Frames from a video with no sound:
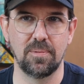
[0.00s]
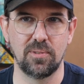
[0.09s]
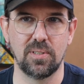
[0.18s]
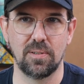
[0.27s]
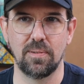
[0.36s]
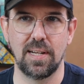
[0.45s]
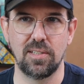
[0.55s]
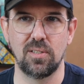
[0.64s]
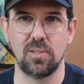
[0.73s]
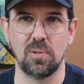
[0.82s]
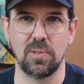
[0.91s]
was going to
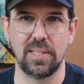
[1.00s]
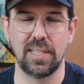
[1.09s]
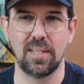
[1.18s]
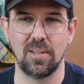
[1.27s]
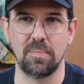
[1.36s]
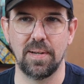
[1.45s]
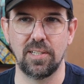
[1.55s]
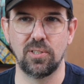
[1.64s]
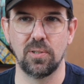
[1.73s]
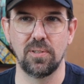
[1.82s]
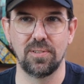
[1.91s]
rest solely on my
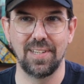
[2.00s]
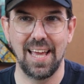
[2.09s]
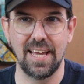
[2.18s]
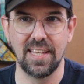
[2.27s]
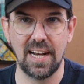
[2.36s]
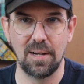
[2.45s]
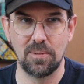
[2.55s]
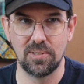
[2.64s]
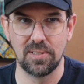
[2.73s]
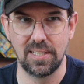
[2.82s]
shoulders and that I was